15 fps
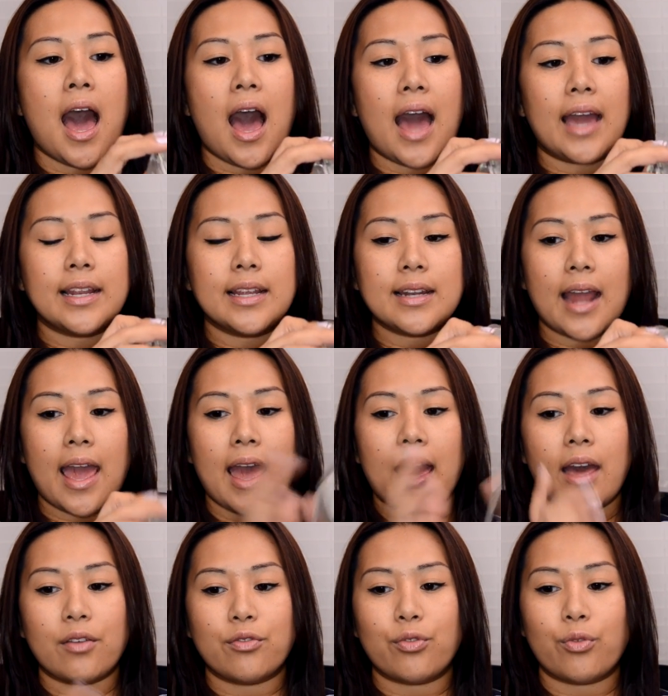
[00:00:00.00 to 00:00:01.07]
I didn't
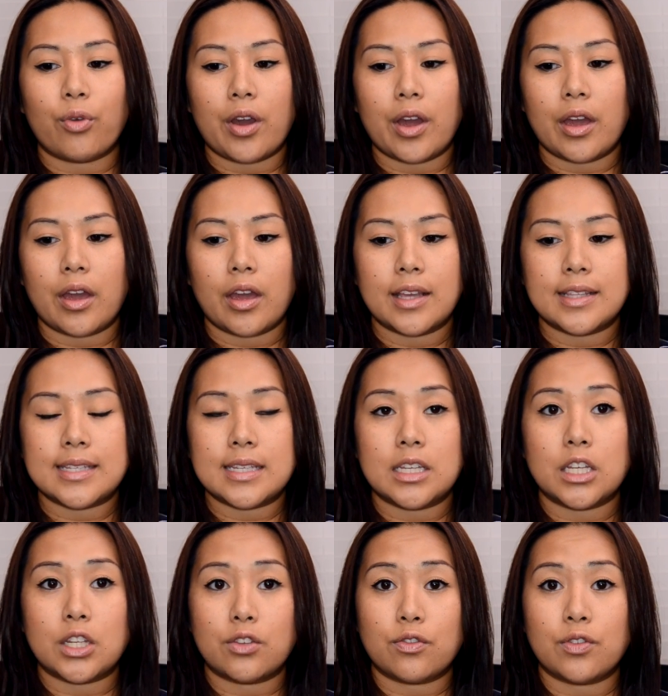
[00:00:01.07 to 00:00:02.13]
have a
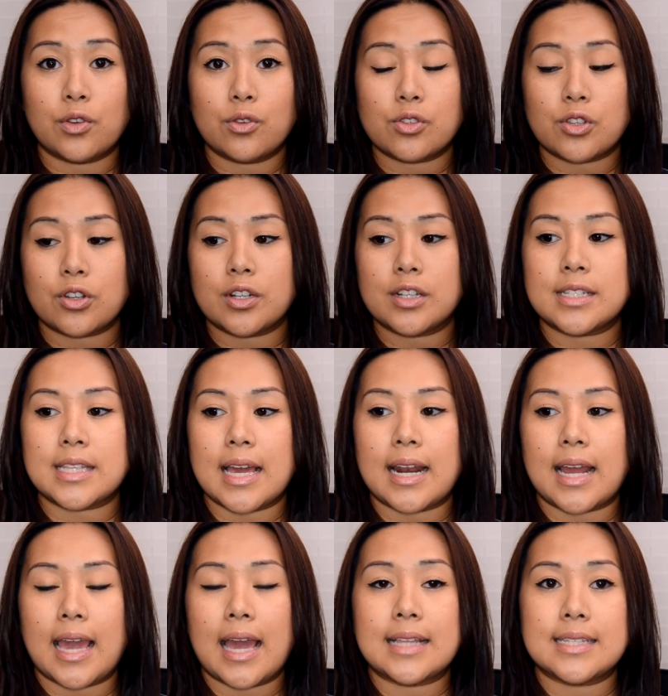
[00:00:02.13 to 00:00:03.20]
tea infusers and
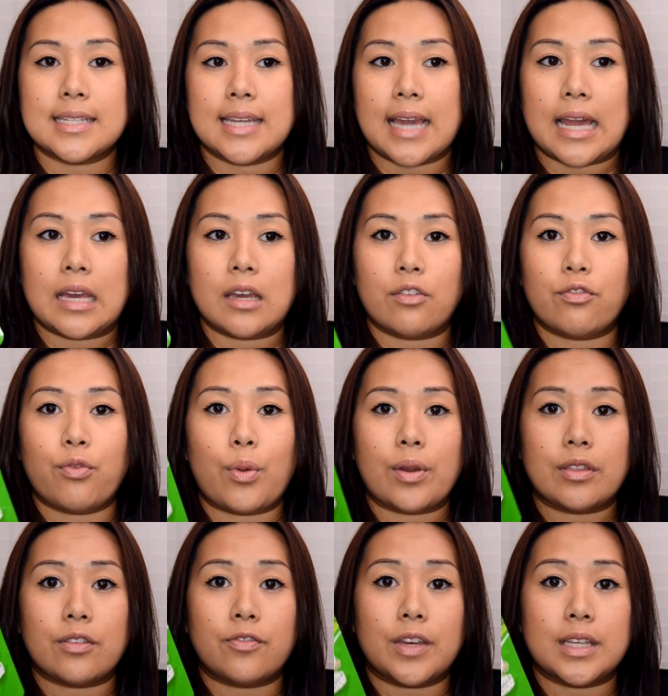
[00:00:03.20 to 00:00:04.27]
I had to get it
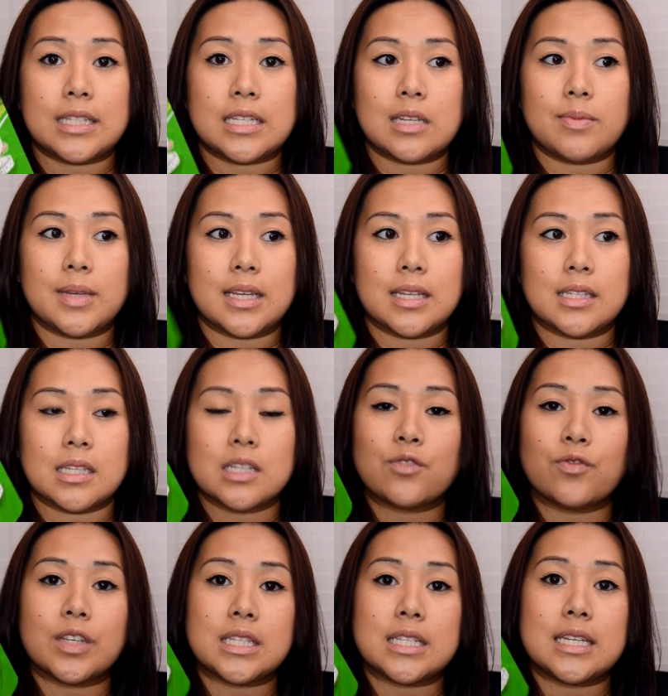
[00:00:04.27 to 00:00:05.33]
for the fit tea because this
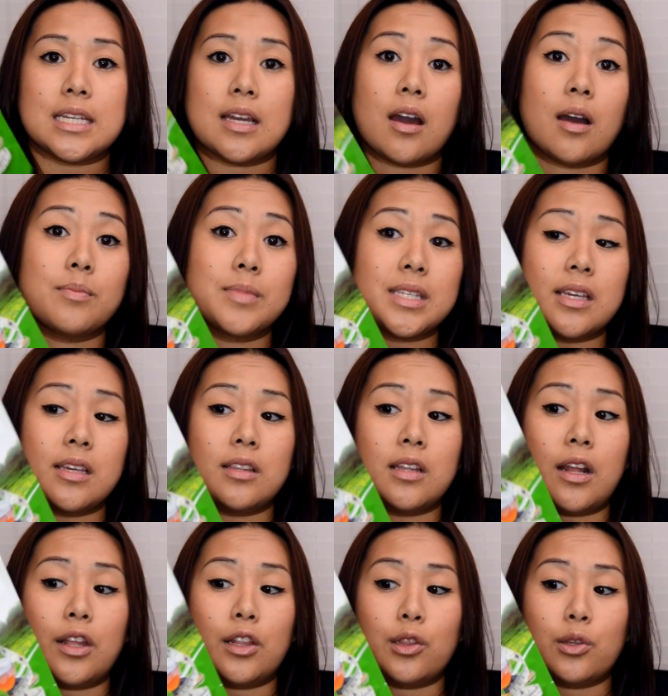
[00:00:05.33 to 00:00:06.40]
fit tea comes in
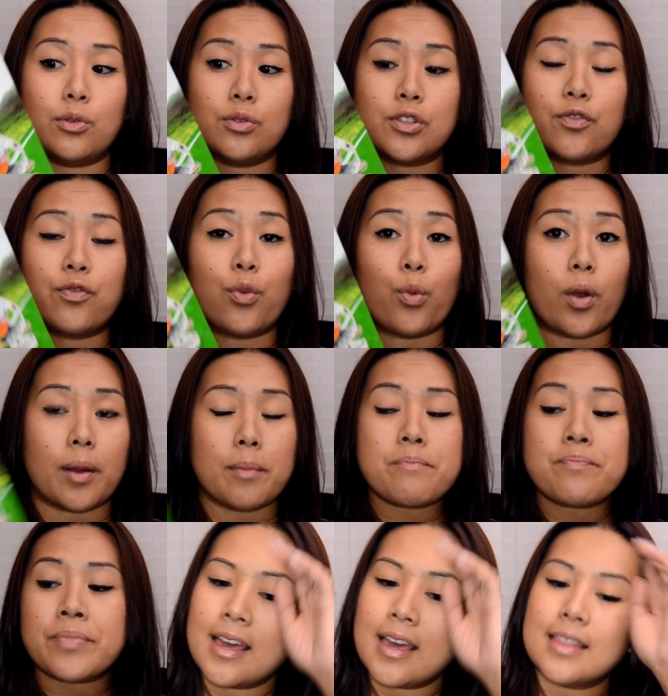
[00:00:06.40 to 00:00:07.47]
a loose form.